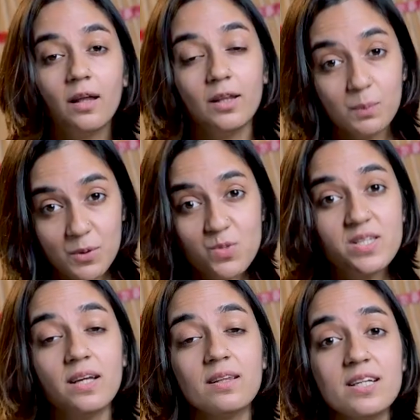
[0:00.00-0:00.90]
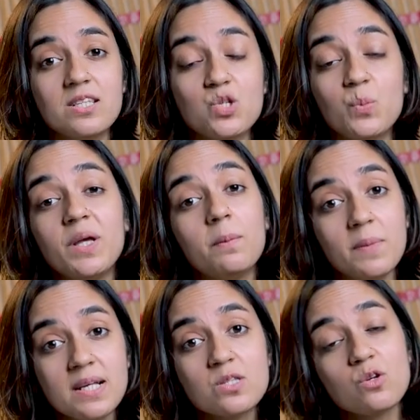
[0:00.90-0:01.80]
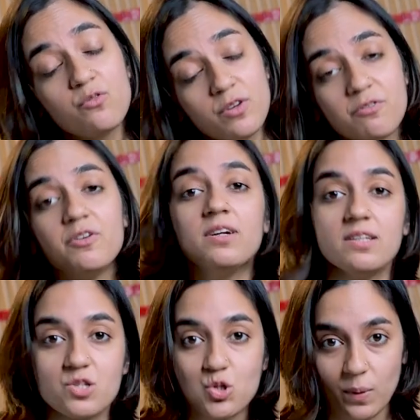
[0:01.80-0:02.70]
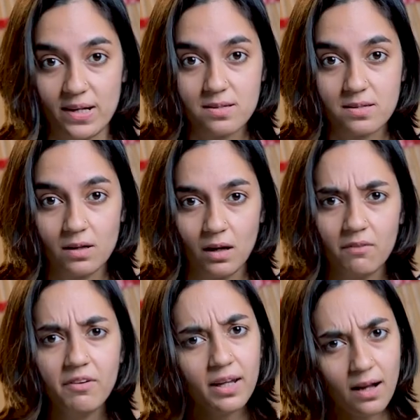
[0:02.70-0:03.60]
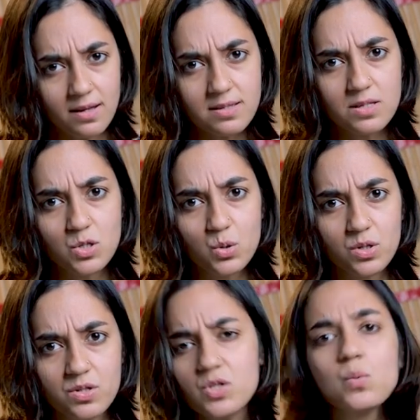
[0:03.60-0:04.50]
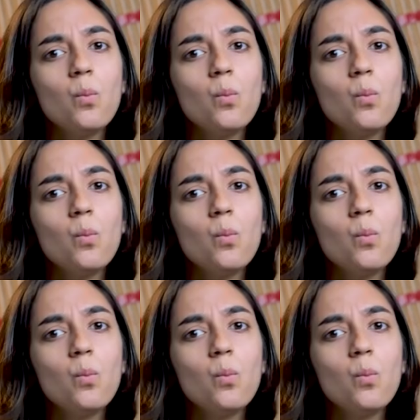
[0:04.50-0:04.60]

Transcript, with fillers: The music needs to be a mix of different instruments. We can ask the students